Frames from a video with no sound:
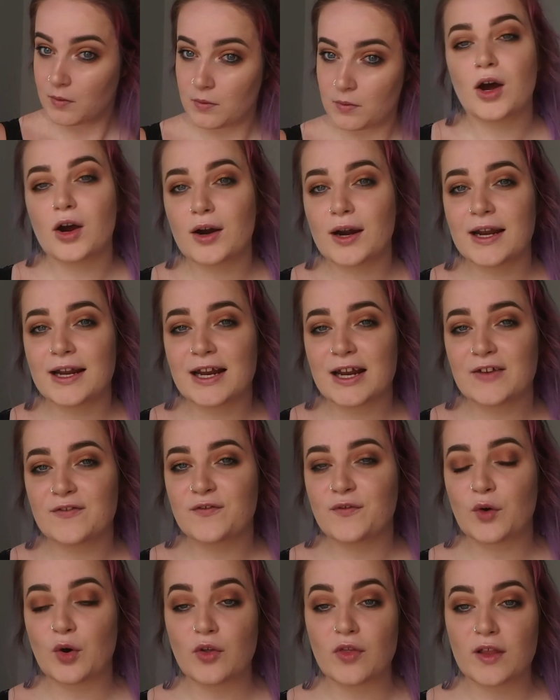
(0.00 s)
Alright, and
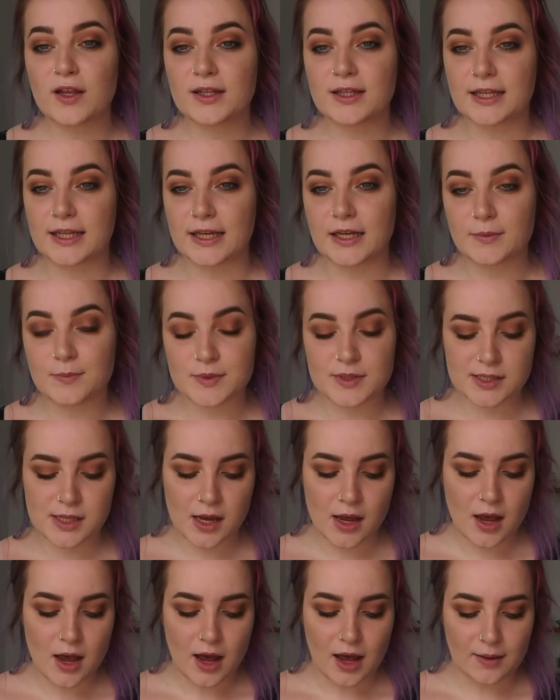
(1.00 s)
for the lips,
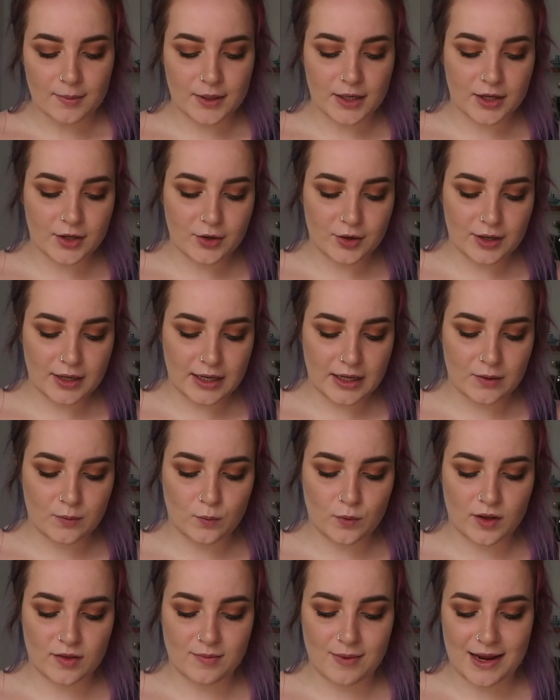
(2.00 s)
I'm gonna go in
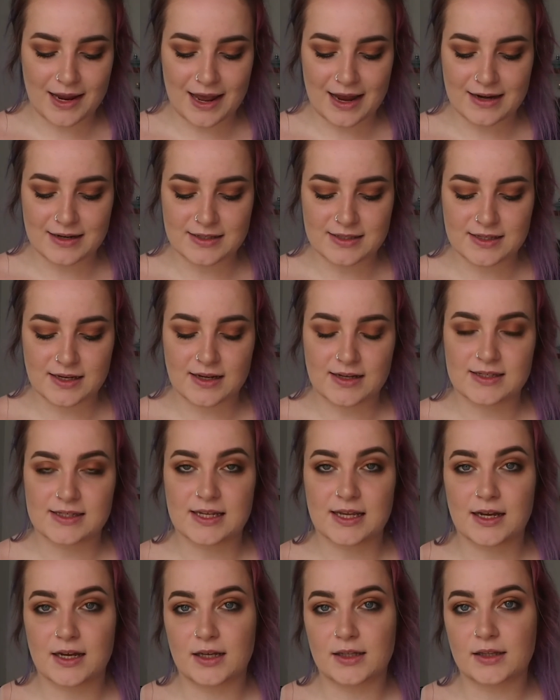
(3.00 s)
with my
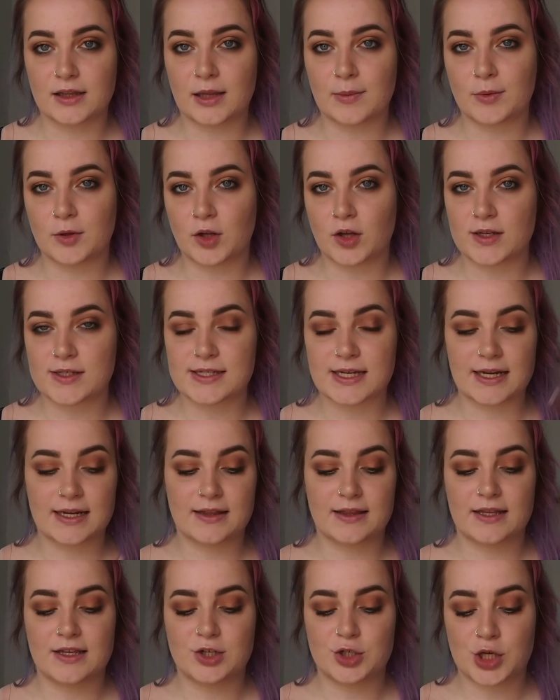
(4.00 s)
Anastasia lip gloss
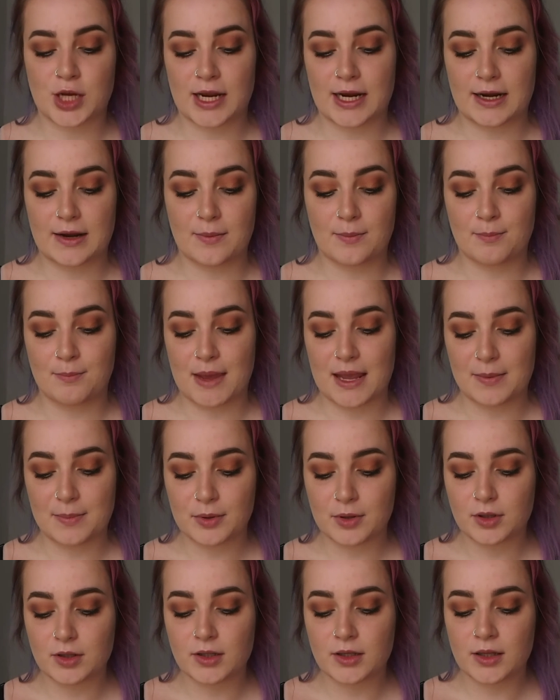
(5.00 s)
in the shade
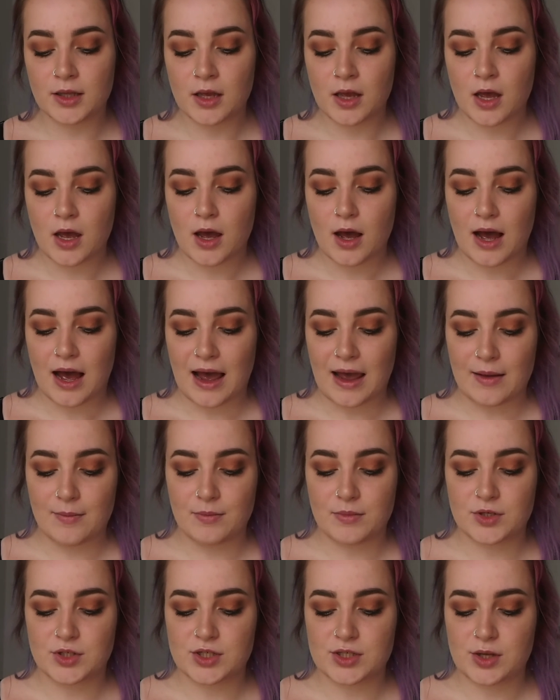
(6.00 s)
Maple.
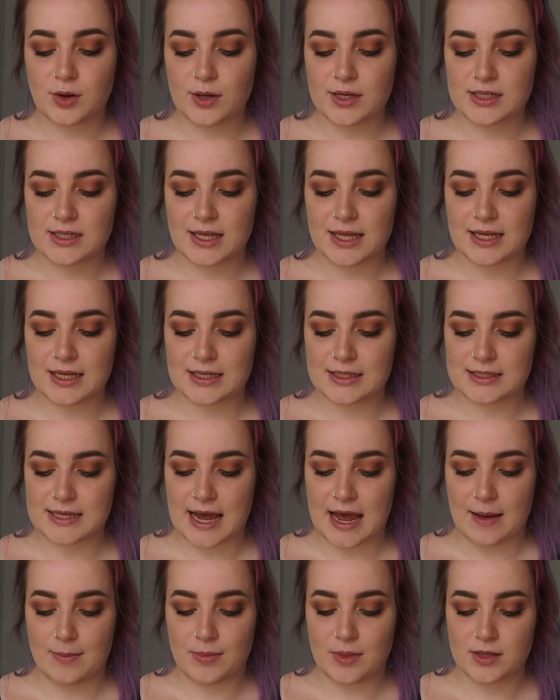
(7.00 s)
I'm just going to like
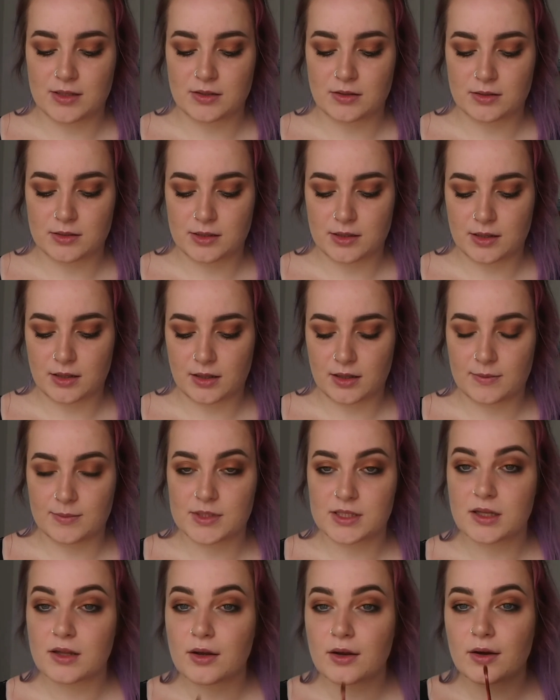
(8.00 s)
dab this onto the lips
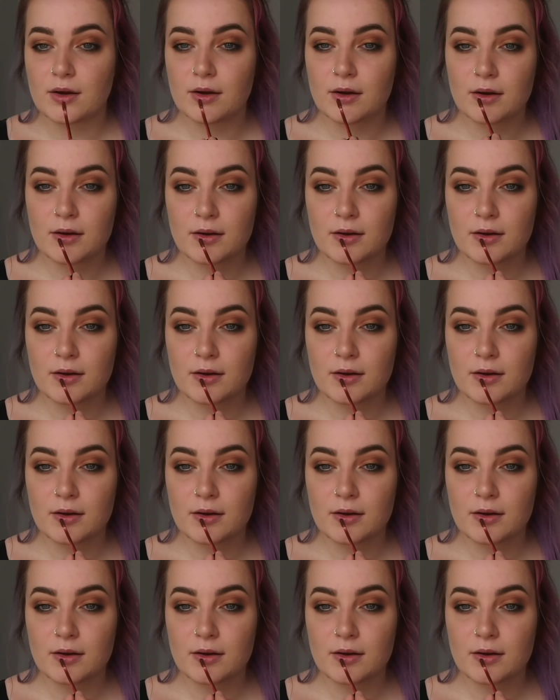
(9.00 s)
though.